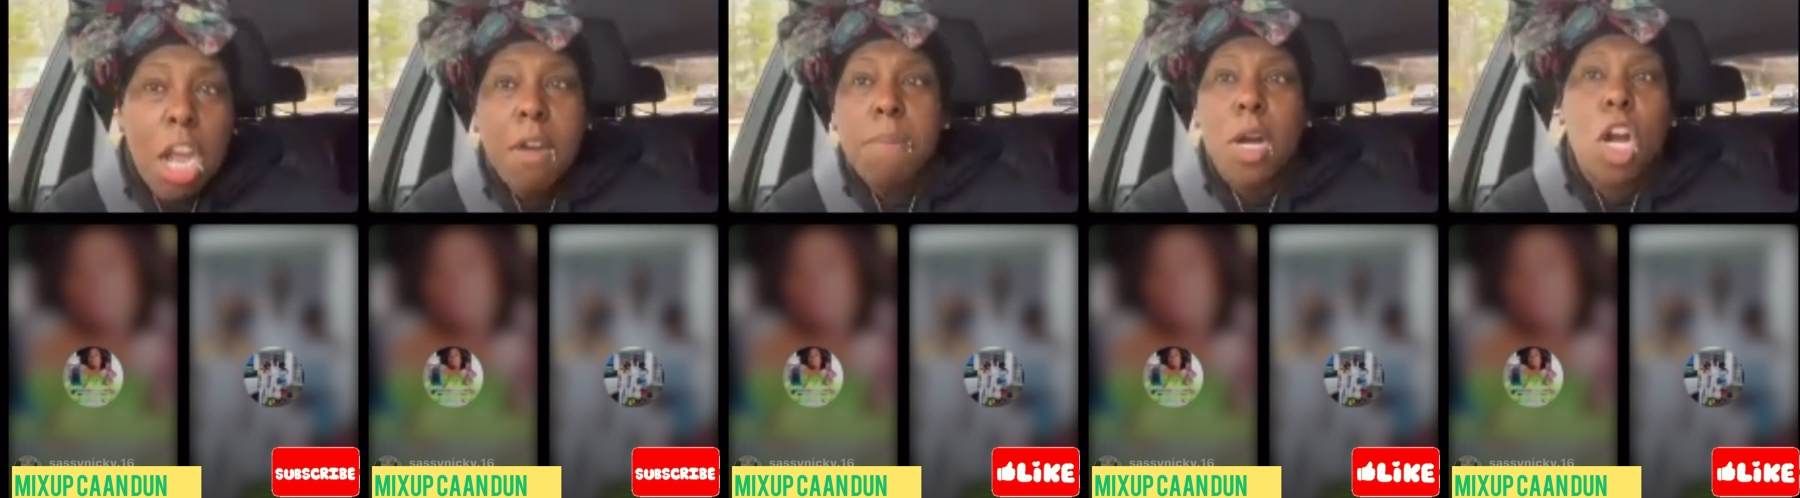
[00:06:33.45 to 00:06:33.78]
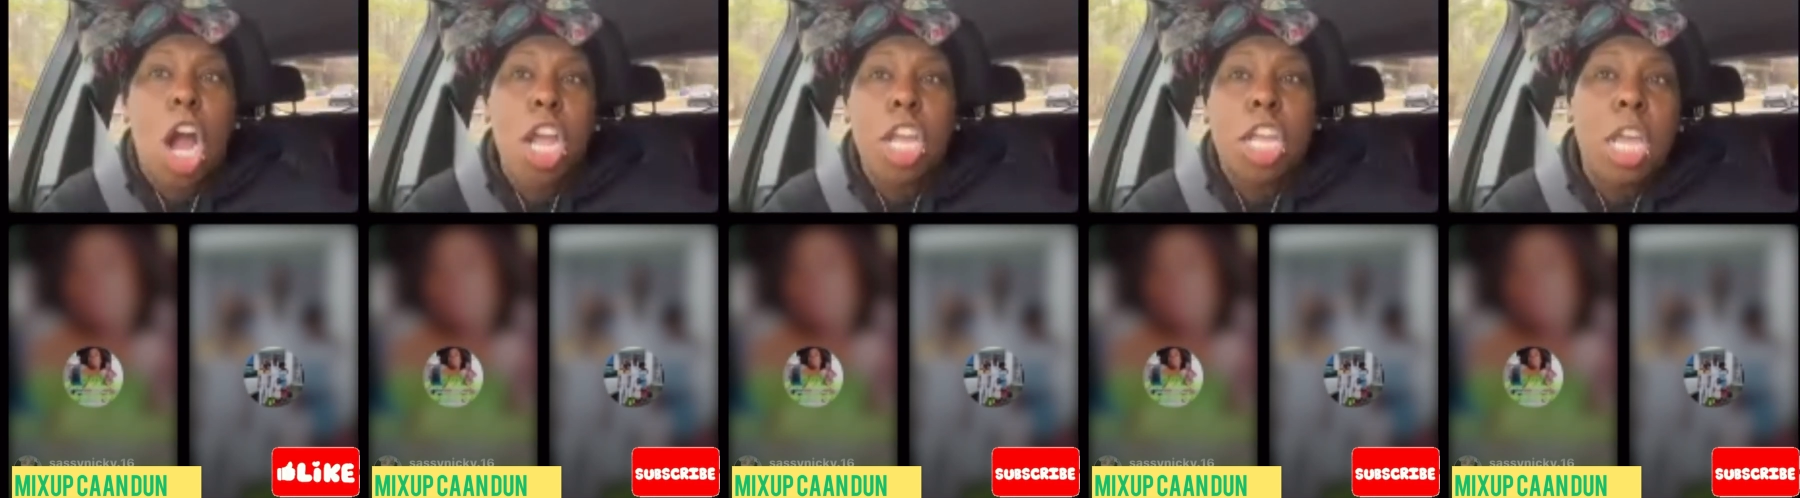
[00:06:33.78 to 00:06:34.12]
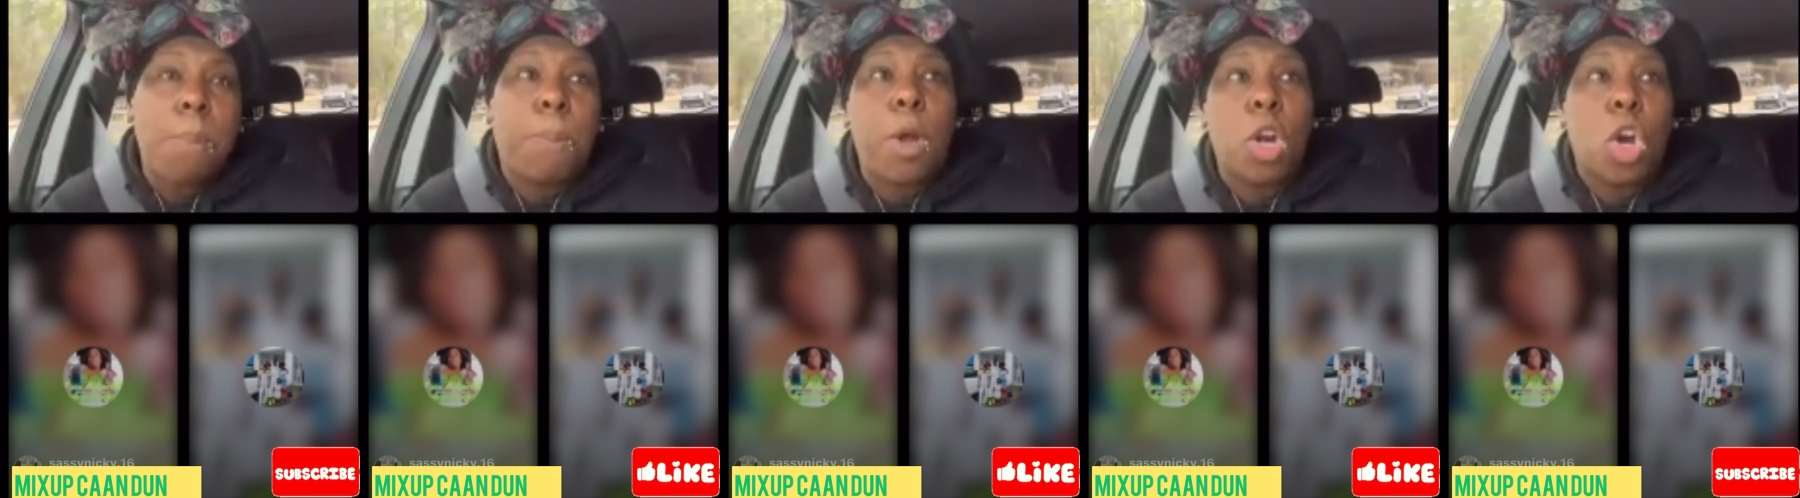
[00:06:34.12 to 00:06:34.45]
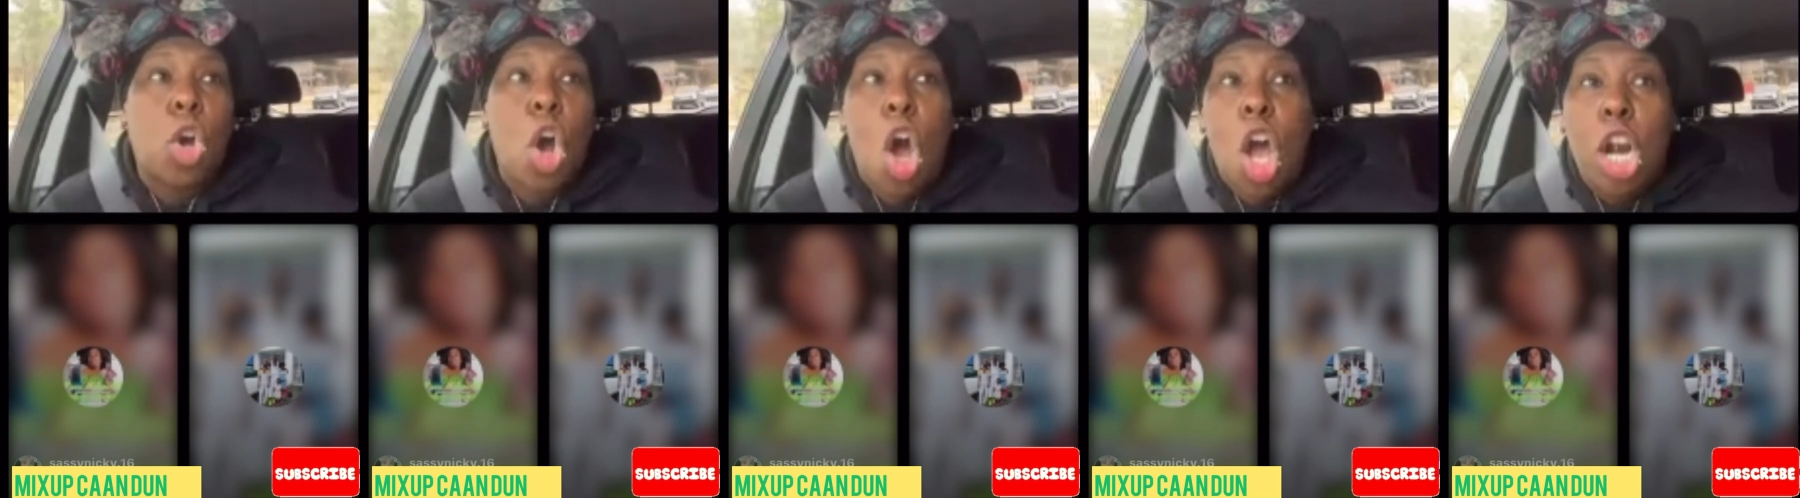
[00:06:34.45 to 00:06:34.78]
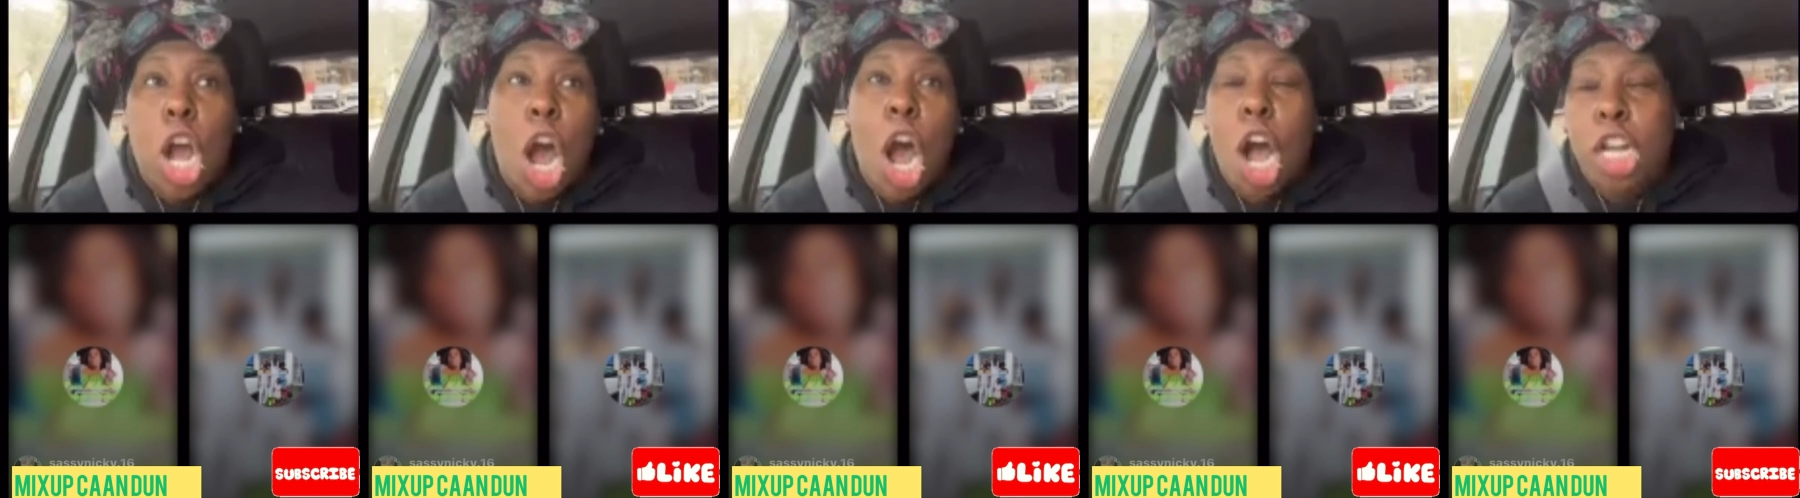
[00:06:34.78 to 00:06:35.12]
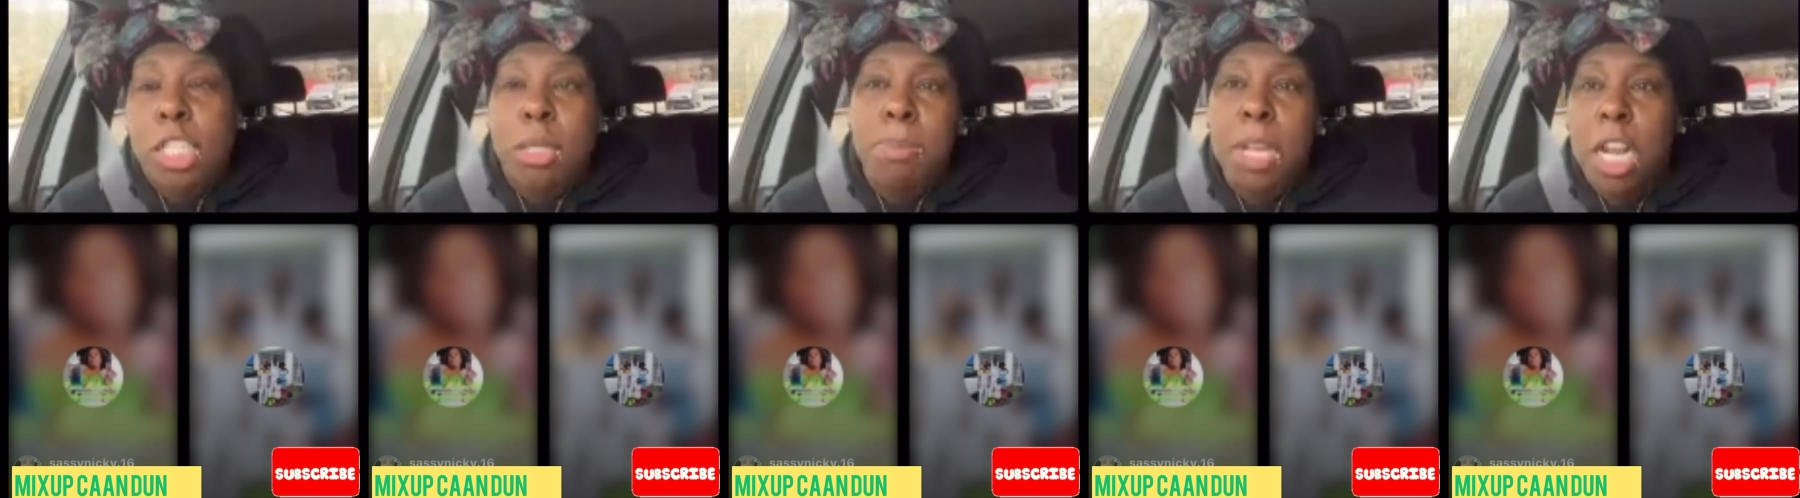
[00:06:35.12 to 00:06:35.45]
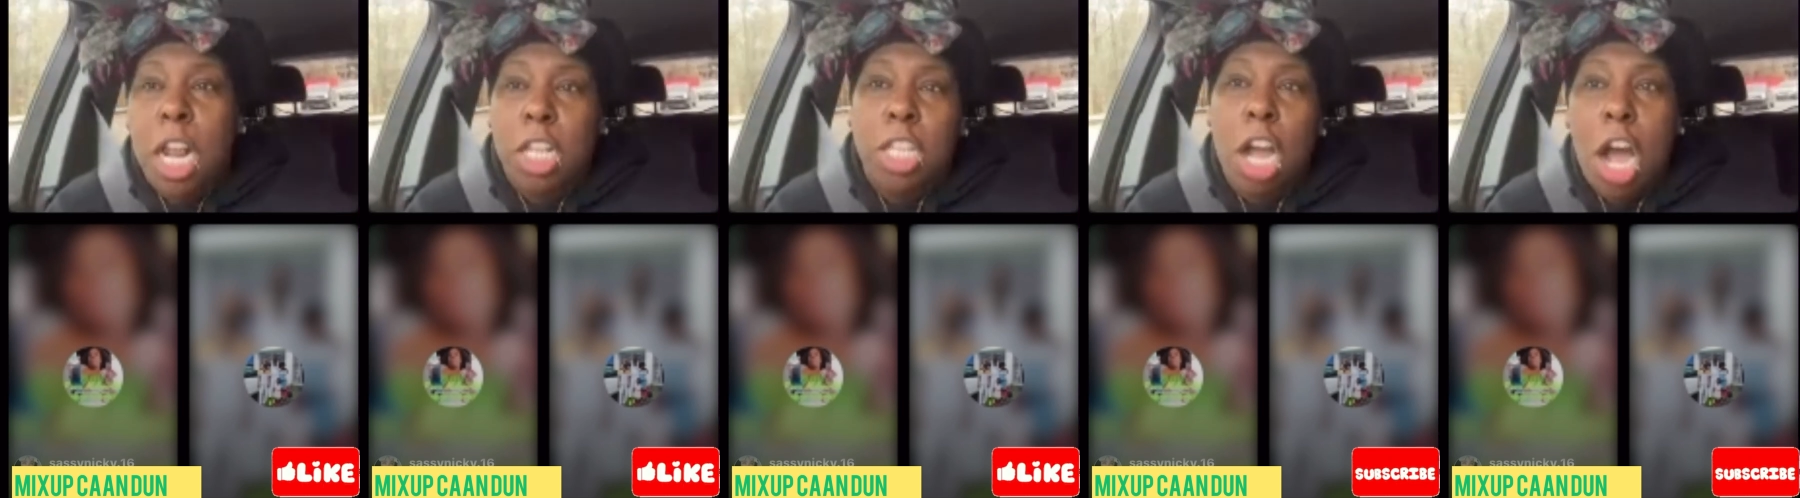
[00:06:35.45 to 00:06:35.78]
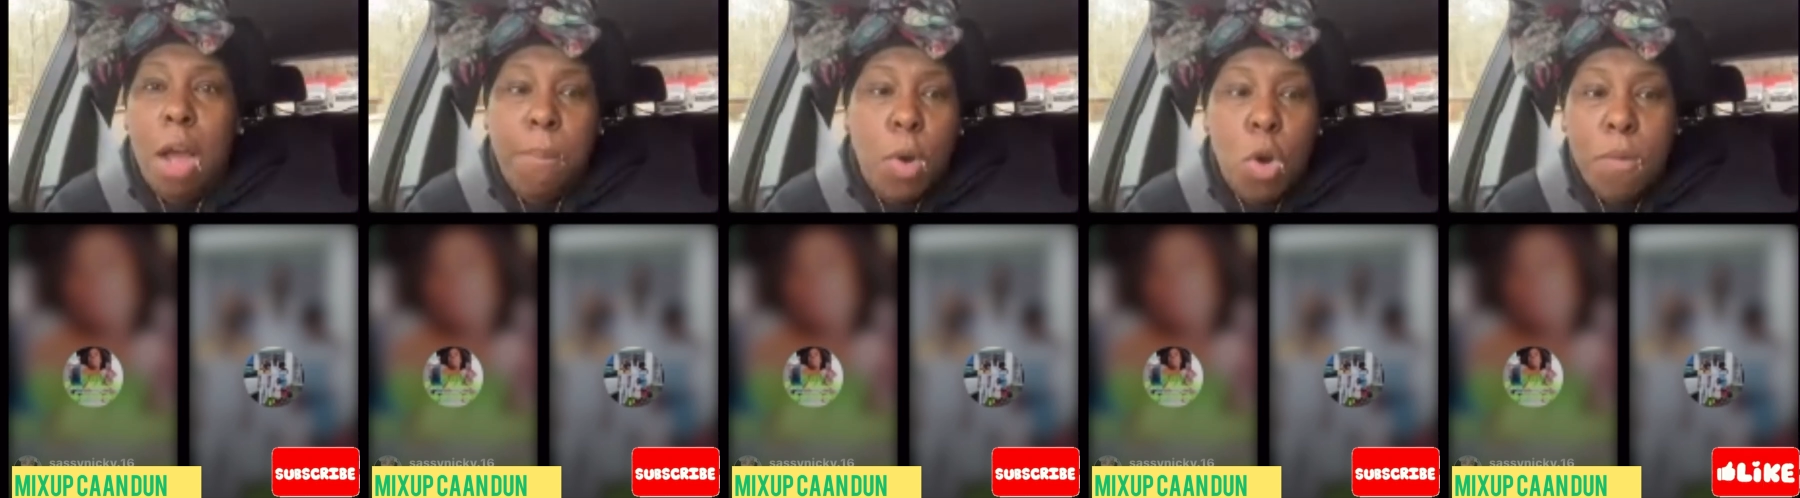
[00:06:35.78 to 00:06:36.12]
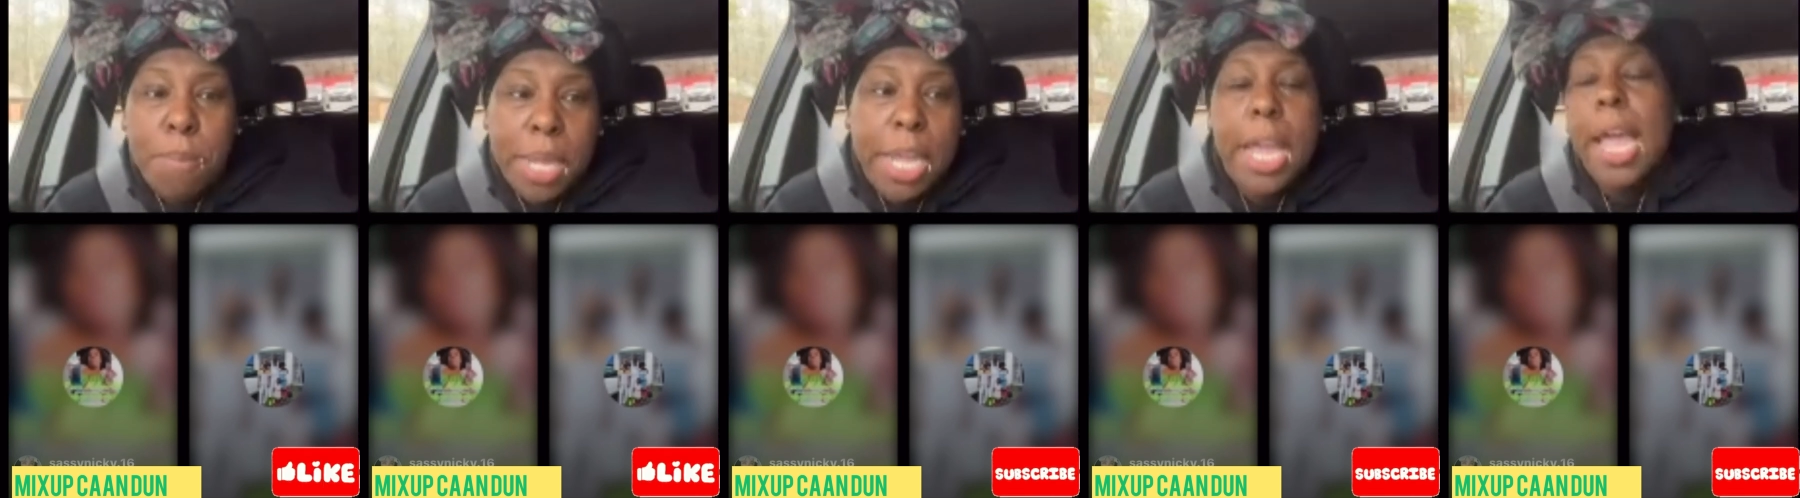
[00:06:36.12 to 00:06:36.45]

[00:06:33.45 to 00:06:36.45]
because you keep on a call or ask me and I talk about me